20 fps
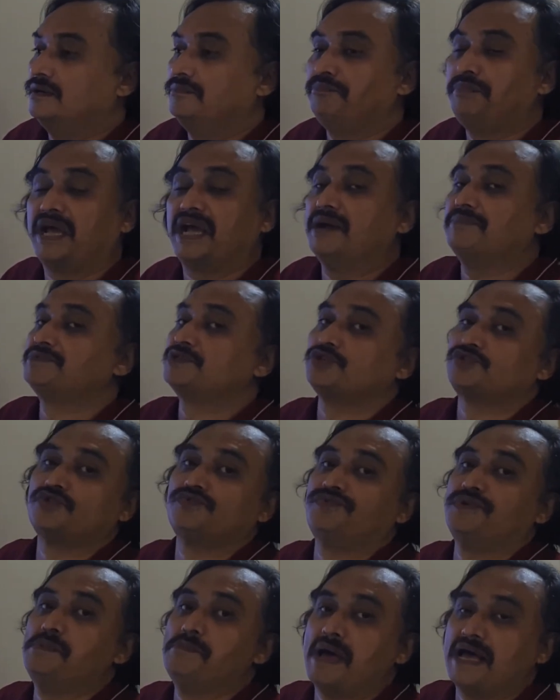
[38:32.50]
becomes a
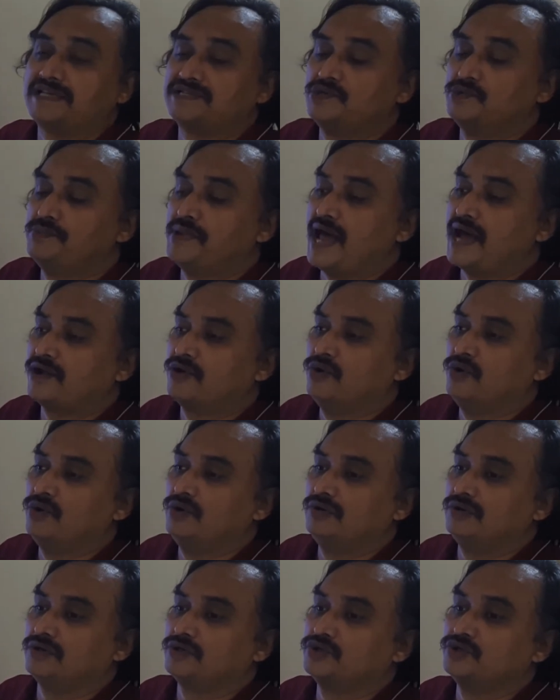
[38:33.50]
supermassive black
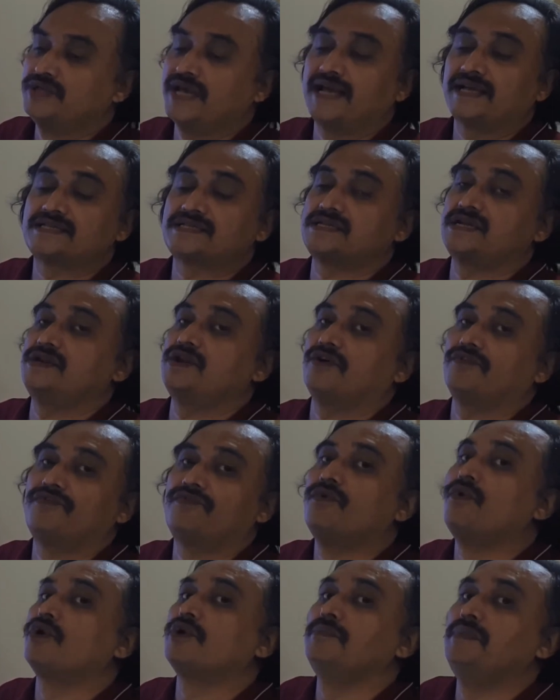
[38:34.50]
hole to the extent of
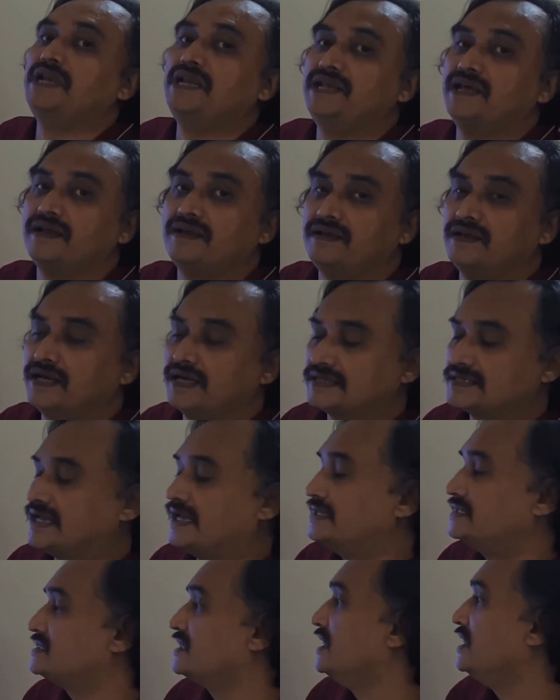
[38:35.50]
4 million
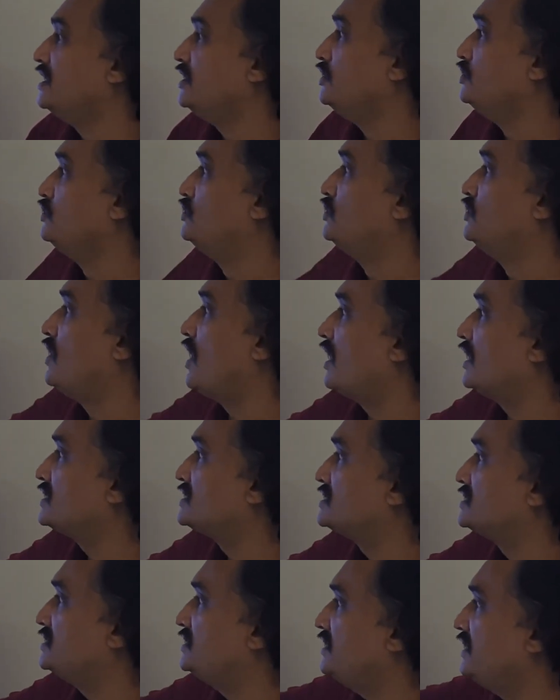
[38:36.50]
suns. You do not
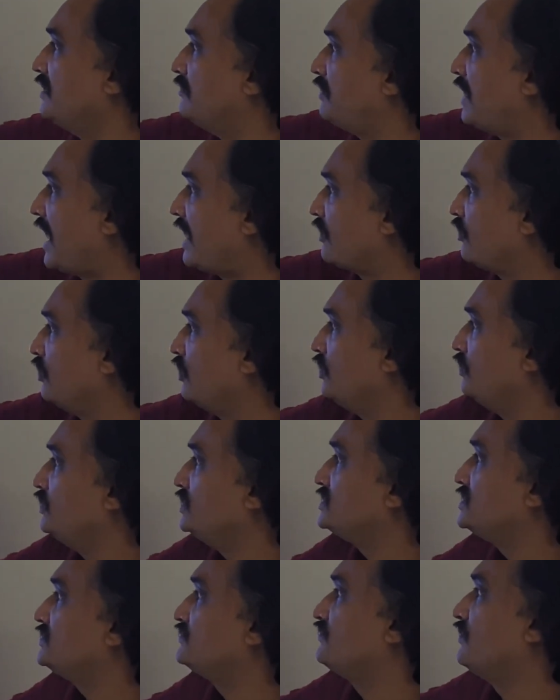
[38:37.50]
see a black hole
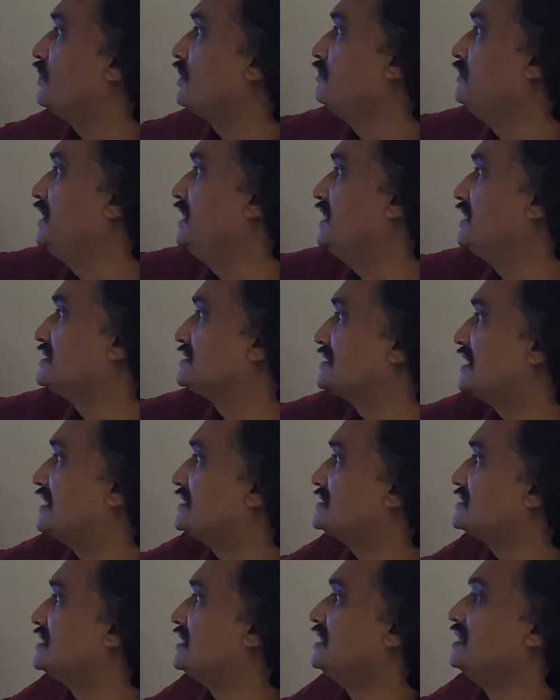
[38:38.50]
which is 4 million
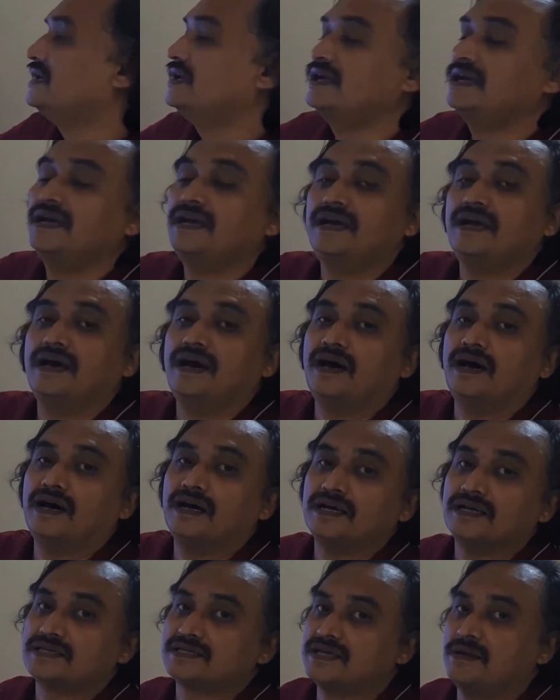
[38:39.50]
suns
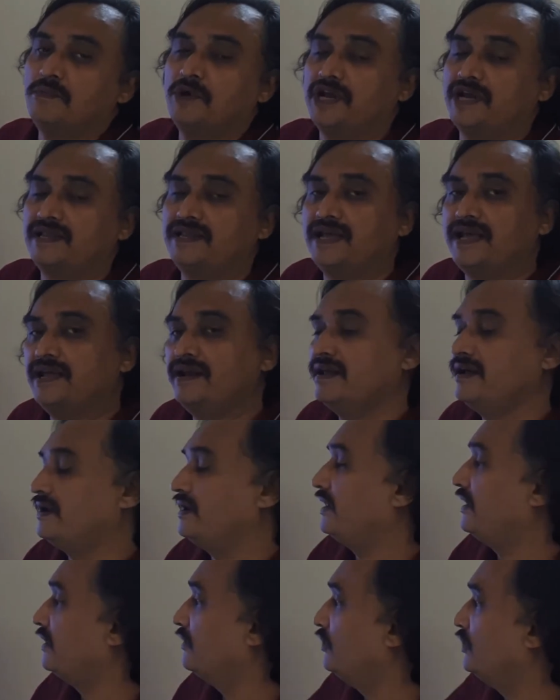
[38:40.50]
somewhere in the inner
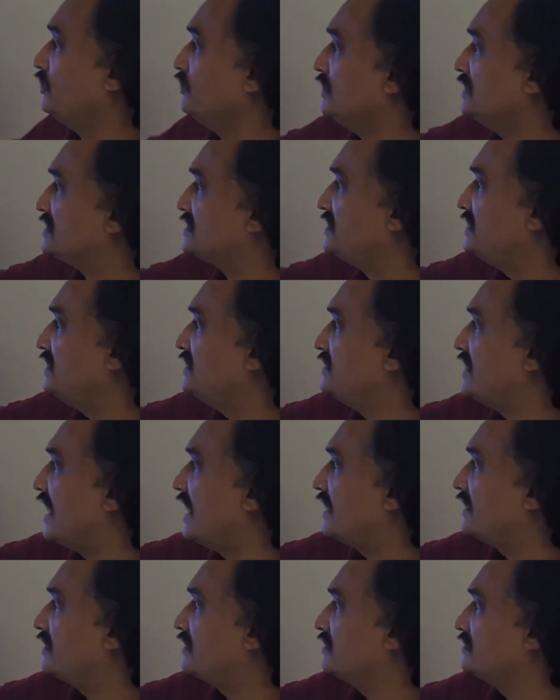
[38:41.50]
ring. You will see
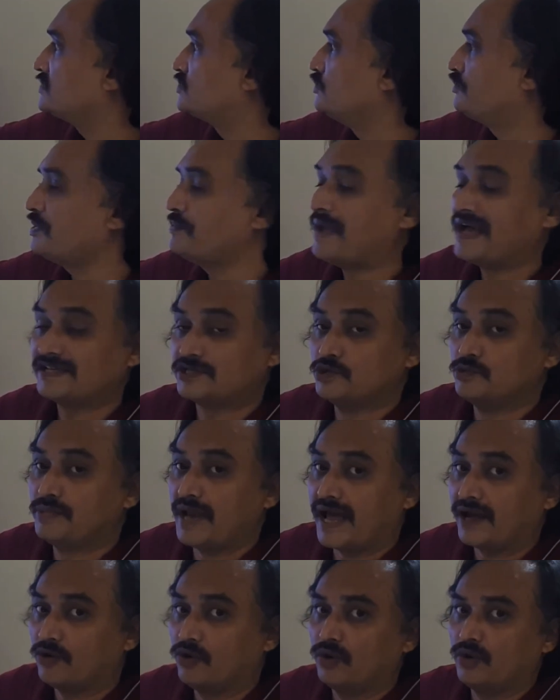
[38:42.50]
that supermassive
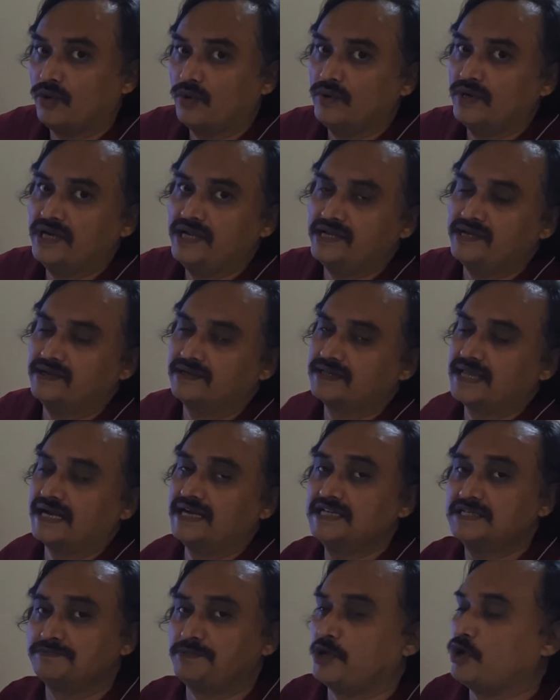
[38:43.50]
black hole only here. That
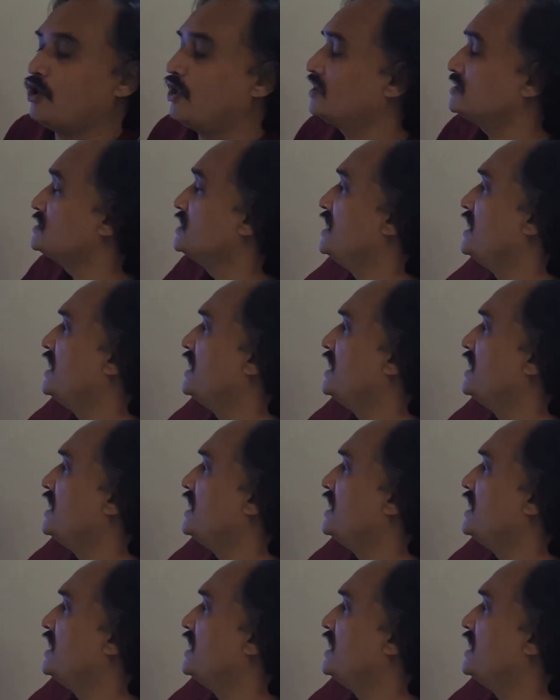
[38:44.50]
is because